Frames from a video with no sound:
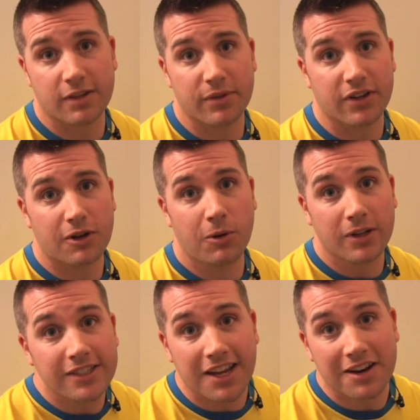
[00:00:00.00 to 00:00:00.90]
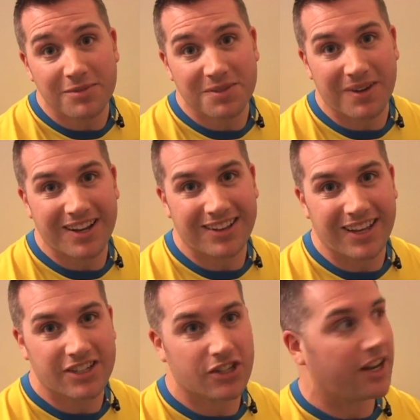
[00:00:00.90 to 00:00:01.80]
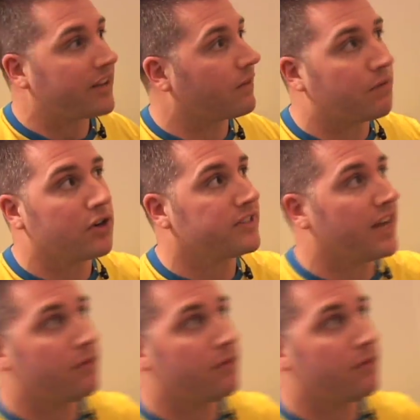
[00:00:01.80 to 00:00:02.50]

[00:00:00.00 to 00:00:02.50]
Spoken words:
some of the coolest items in my collection, like the first